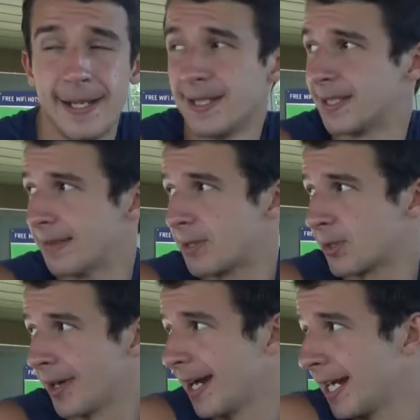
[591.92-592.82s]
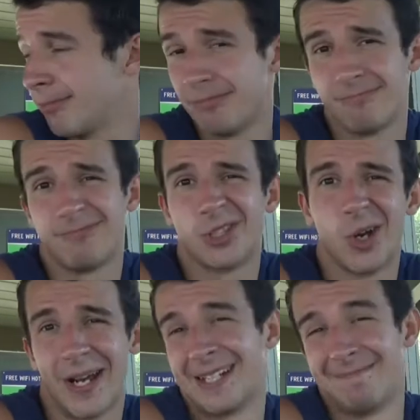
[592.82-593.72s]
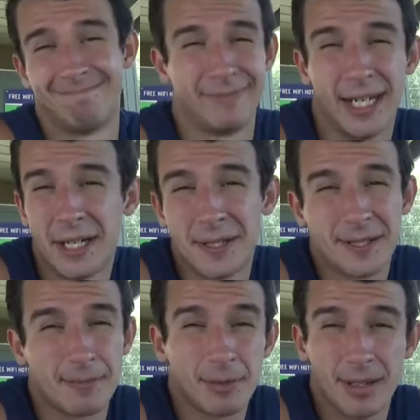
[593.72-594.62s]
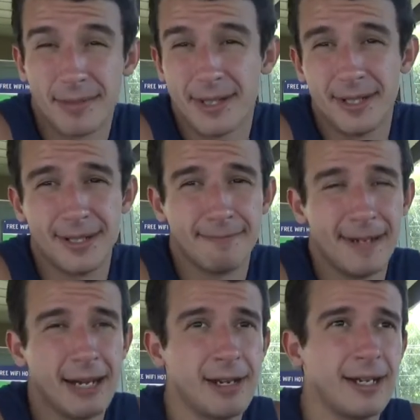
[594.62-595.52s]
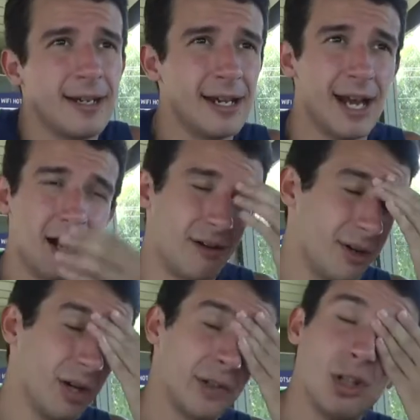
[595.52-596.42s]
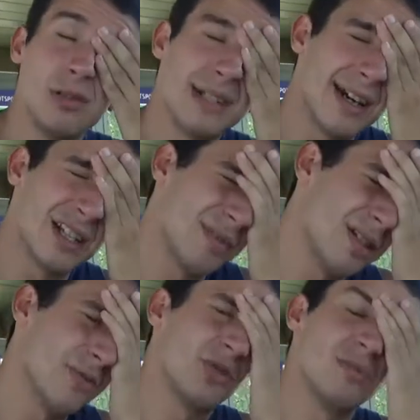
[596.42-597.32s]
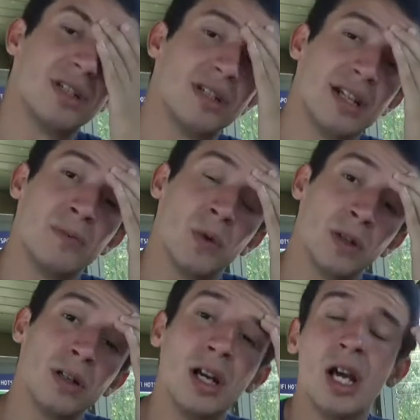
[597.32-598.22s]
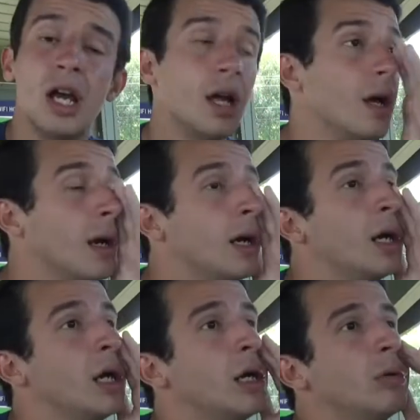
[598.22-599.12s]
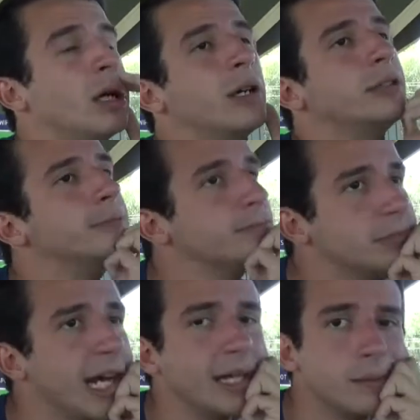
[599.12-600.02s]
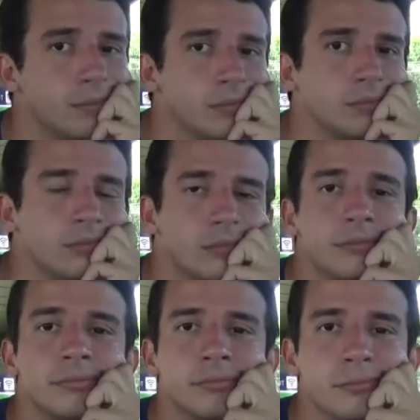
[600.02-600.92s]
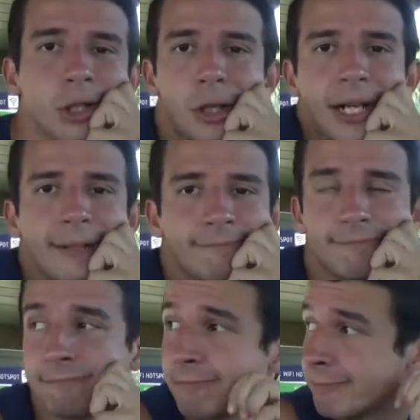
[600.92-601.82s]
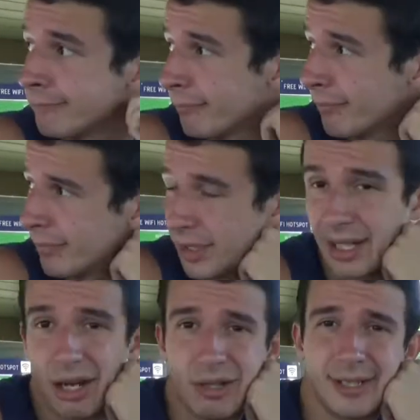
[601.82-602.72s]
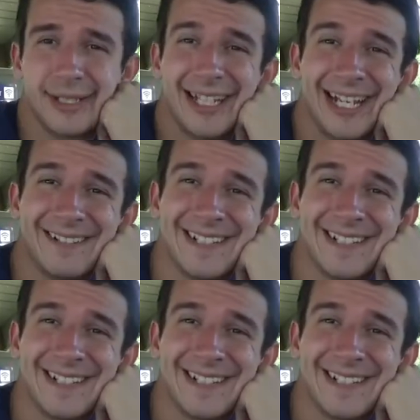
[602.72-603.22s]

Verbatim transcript: Subscribe so I can be in your subscriptions, maybe. I don't know if YouTube cares about subscriptions anymore. Um, yeah. Okay. That was that